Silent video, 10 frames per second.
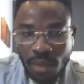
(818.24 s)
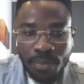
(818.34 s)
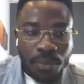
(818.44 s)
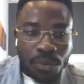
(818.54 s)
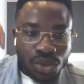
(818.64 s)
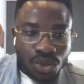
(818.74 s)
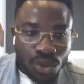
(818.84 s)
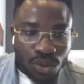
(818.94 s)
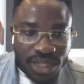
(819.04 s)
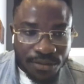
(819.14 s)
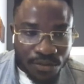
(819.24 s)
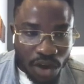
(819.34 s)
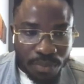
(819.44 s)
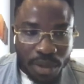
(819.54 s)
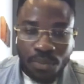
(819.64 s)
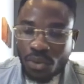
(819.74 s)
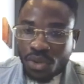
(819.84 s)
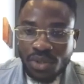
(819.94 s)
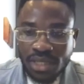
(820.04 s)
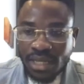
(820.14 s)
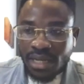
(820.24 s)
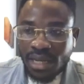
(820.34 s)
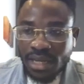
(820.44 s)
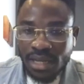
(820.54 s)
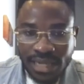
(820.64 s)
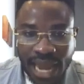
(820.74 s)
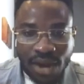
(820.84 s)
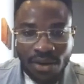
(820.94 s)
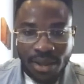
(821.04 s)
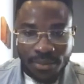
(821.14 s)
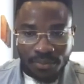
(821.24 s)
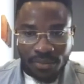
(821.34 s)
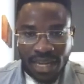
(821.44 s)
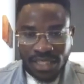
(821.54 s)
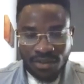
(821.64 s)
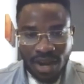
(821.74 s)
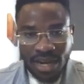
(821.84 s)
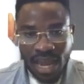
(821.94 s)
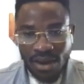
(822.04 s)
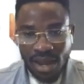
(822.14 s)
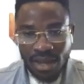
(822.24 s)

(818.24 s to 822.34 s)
Hmm. People still defraud people using naira, Nigerian naira.